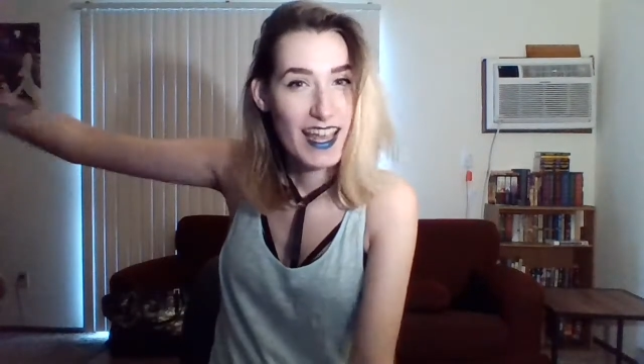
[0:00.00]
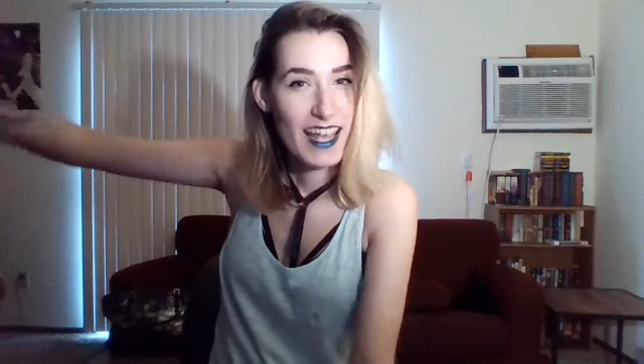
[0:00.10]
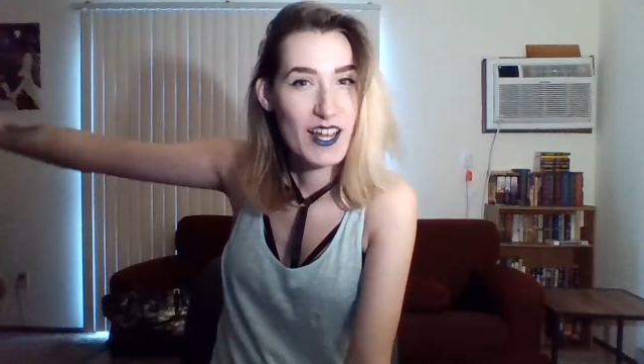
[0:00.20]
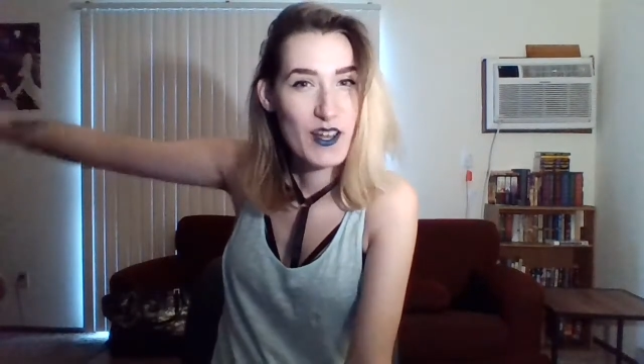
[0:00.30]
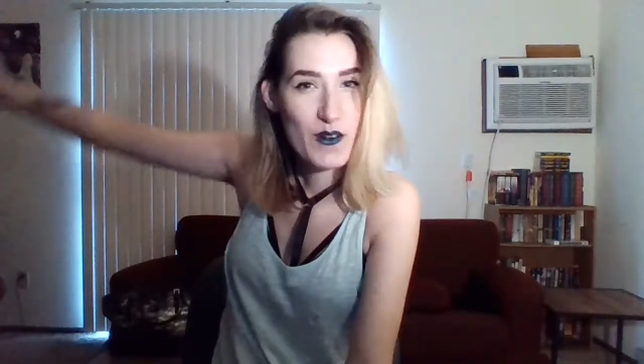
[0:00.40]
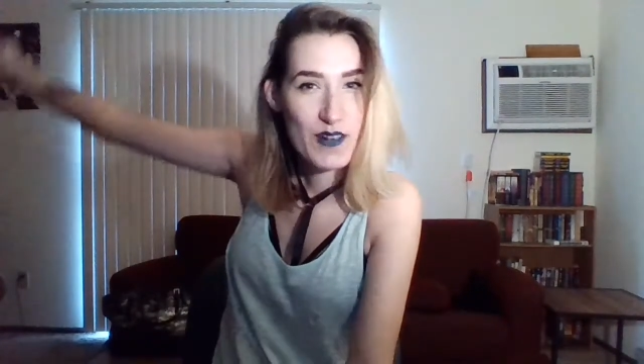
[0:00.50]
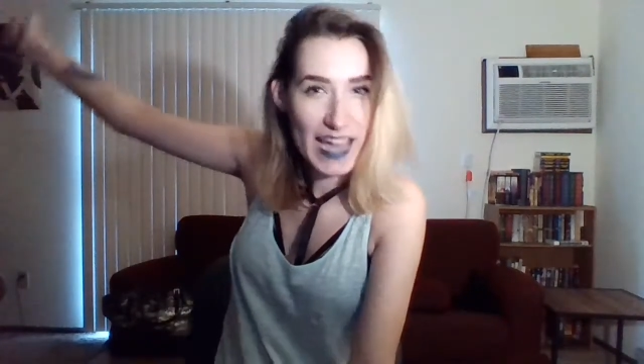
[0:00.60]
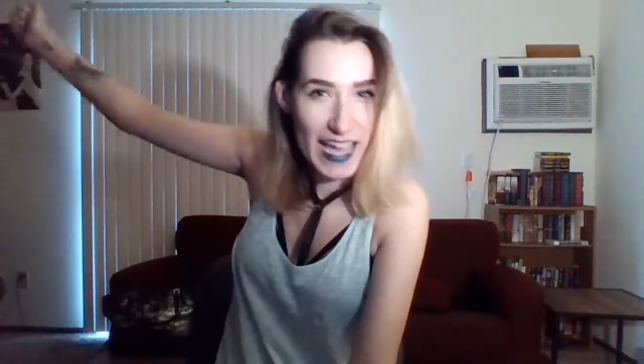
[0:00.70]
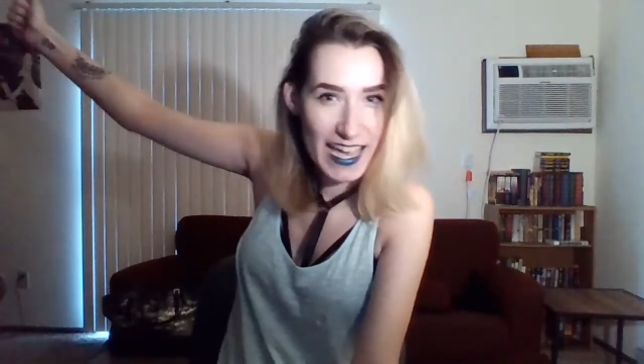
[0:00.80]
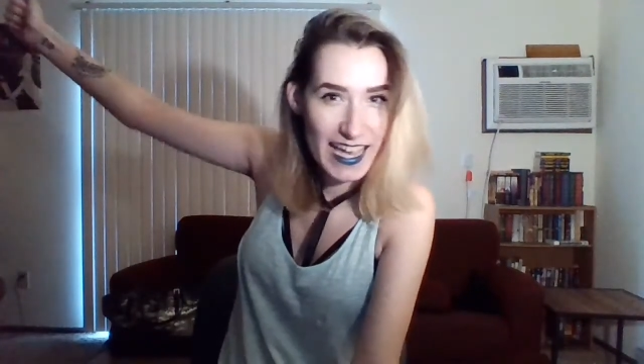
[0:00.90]
Hello
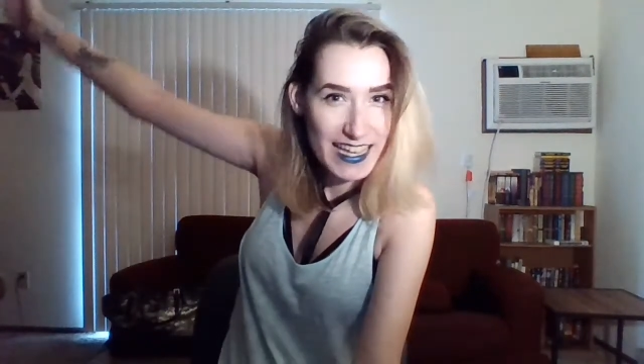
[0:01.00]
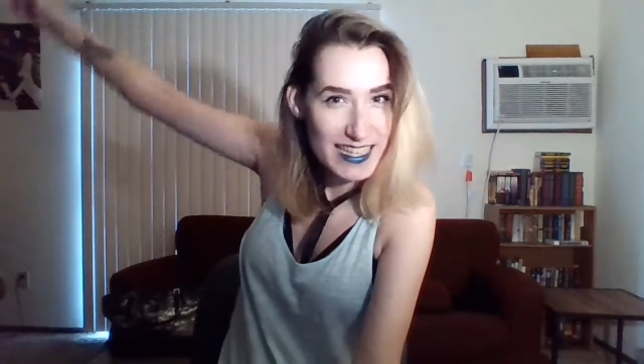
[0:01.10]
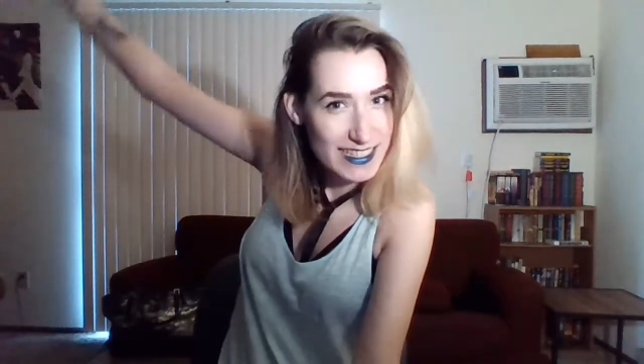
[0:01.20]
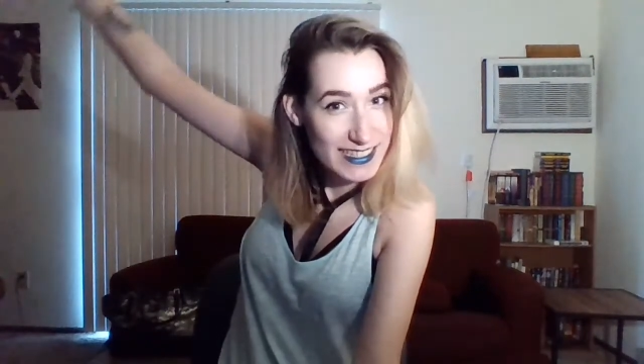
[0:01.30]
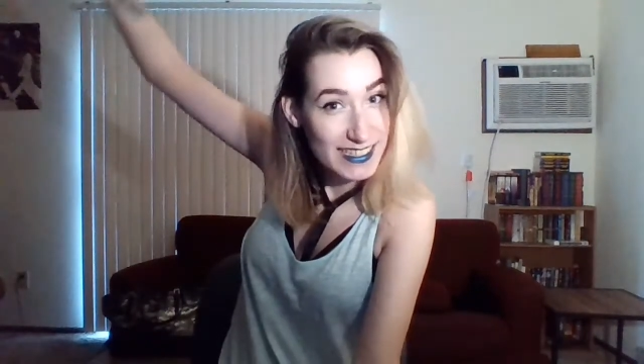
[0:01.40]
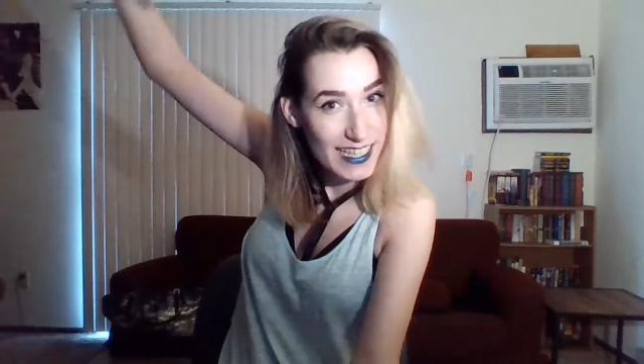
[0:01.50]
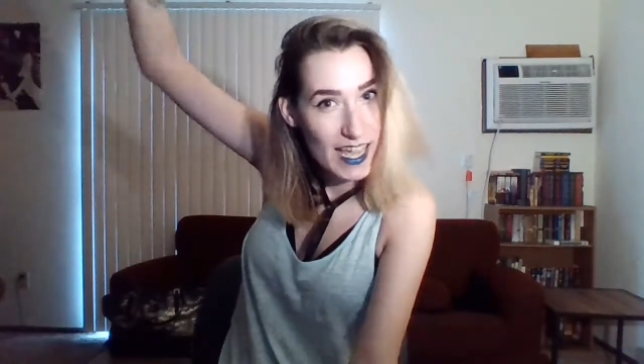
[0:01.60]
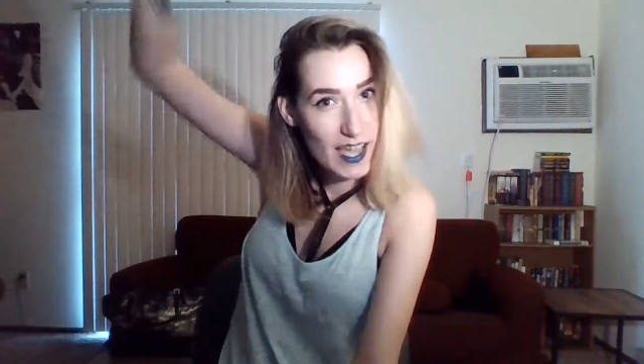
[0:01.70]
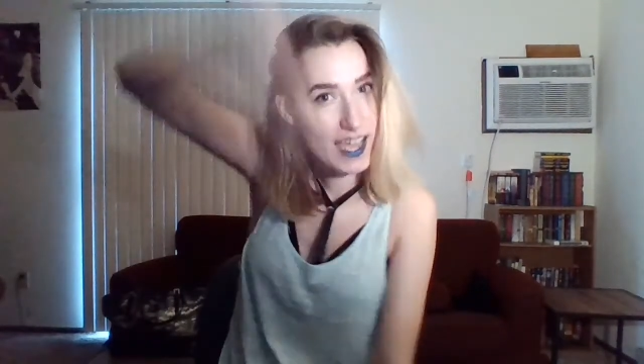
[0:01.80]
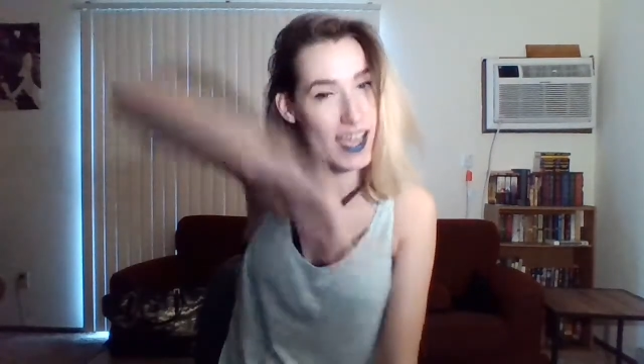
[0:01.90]
guys!
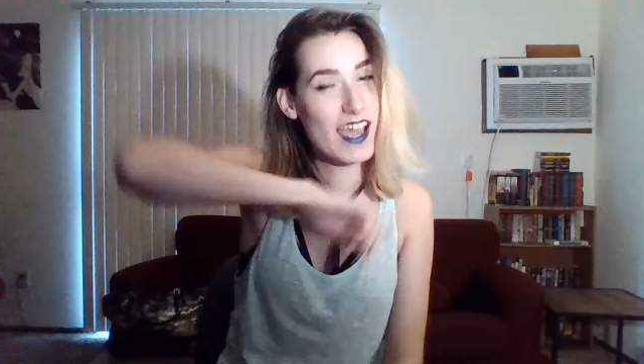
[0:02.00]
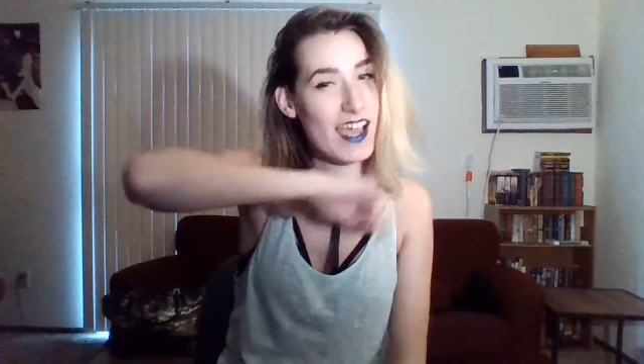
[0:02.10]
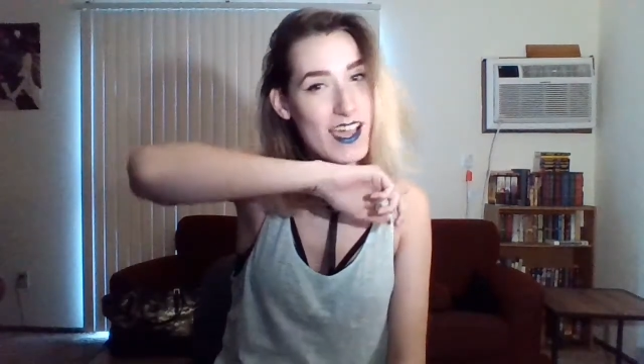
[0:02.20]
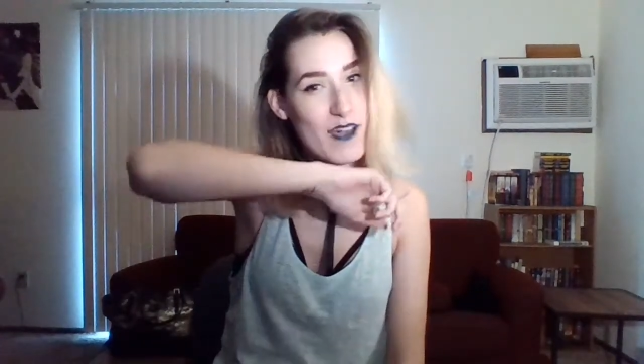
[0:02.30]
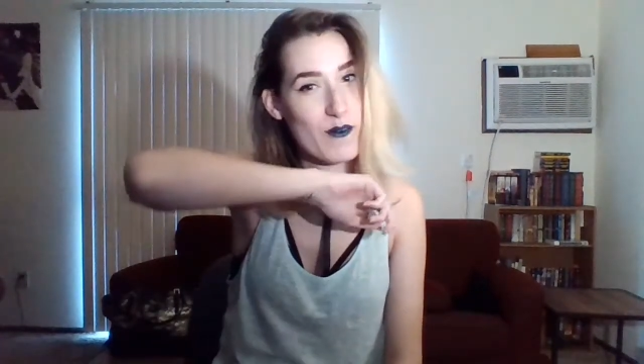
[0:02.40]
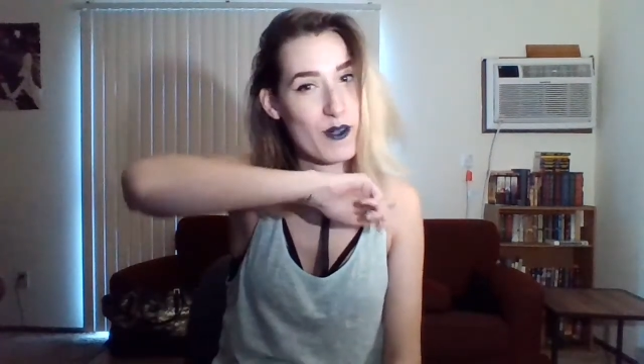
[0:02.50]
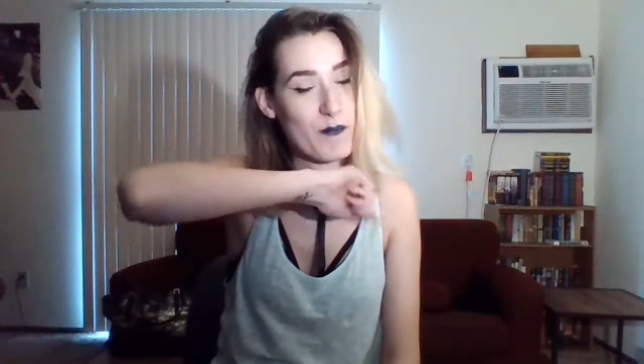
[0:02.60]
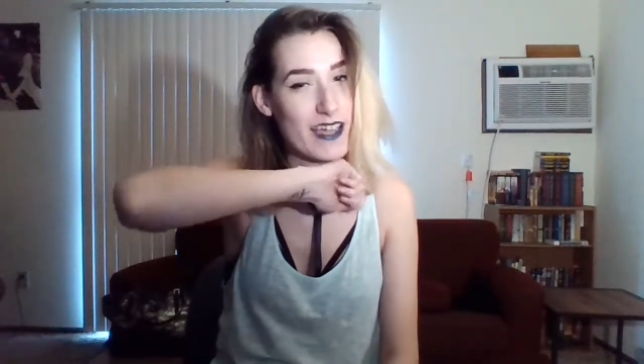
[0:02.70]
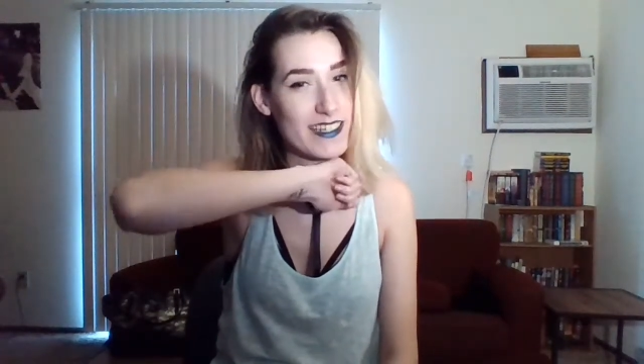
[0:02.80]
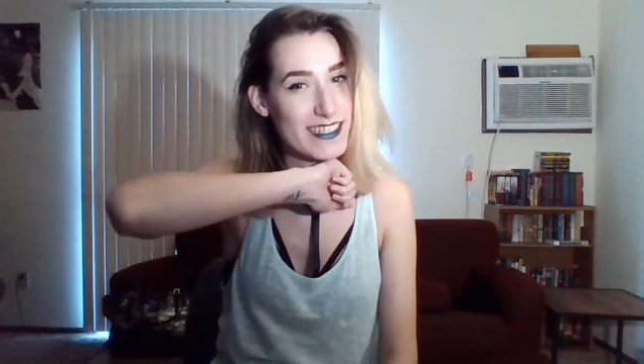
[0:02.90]
Welcome back